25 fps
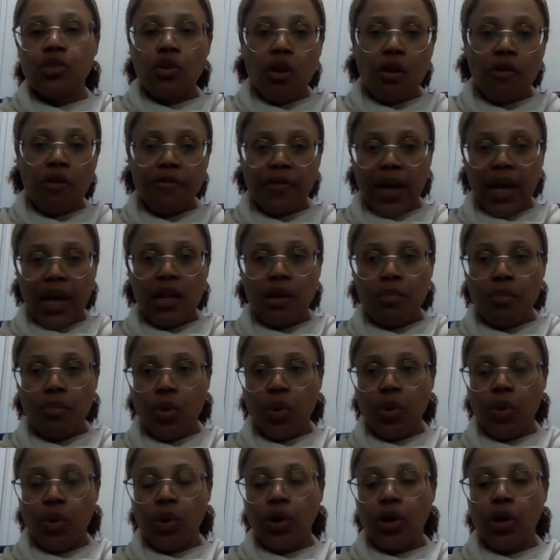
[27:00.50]
off
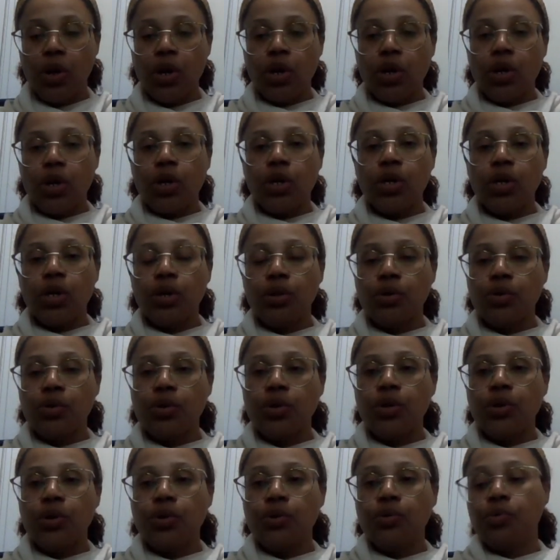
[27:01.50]
anymore.
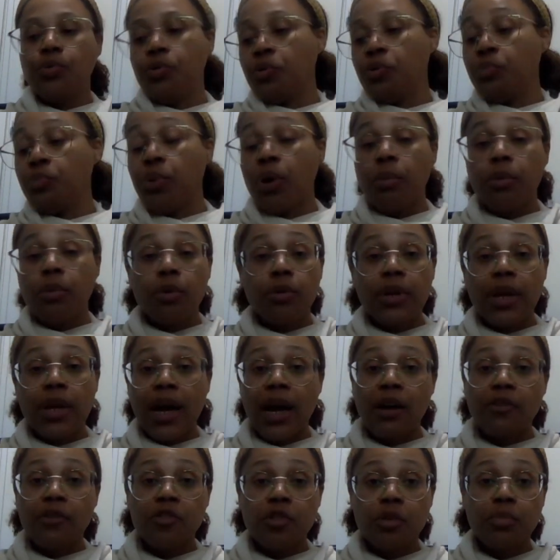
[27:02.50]
You're probably going to
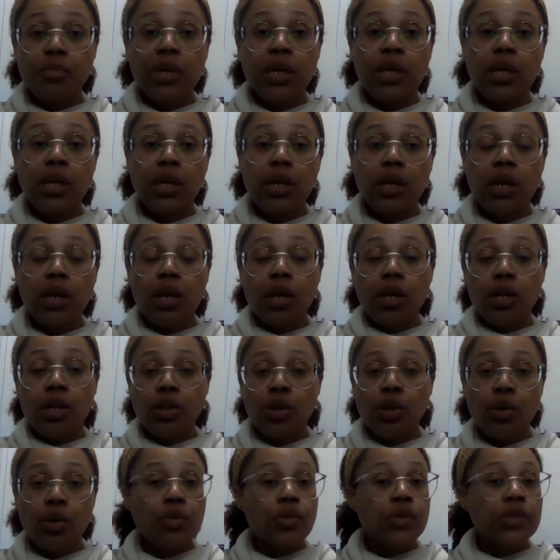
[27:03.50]
have to be
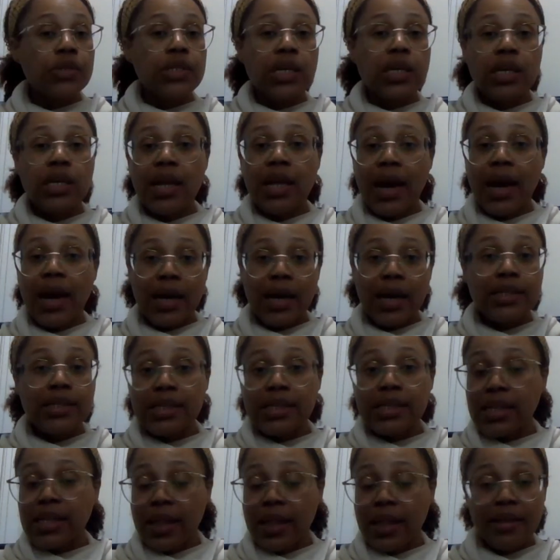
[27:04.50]
nose in, hands
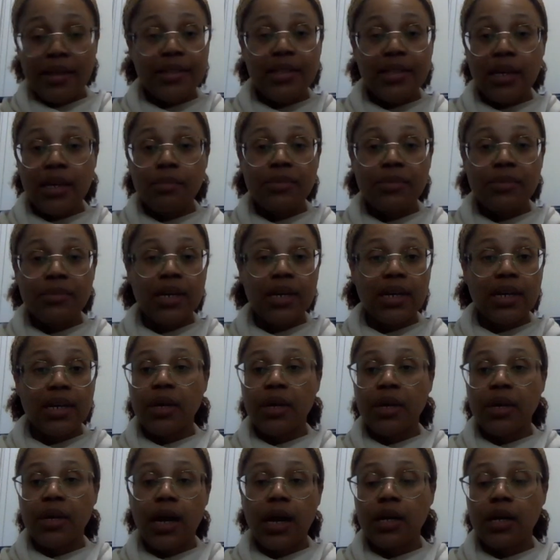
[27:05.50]
in at the same time. You
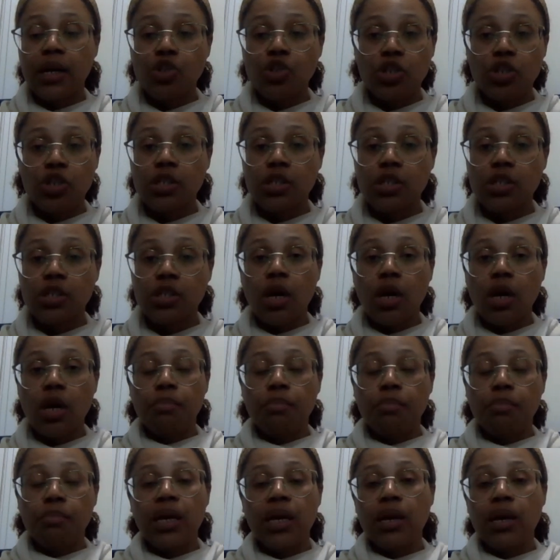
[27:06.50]
can't just
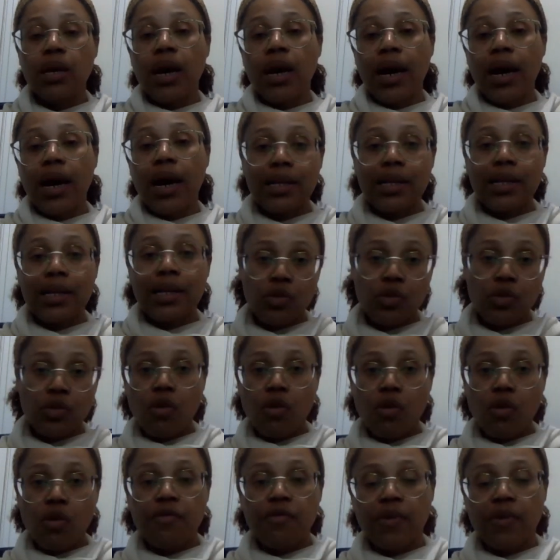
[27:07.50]
be hands
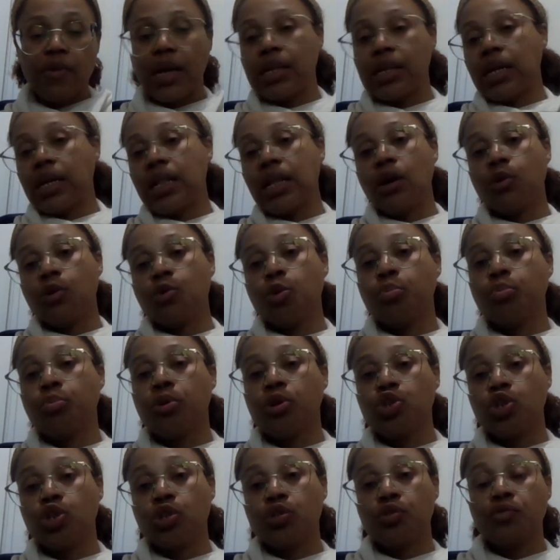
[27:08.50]
off and allow the
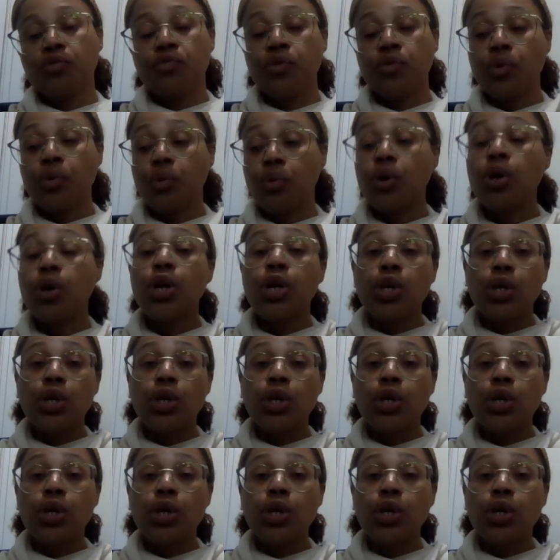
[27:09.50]
project to flow.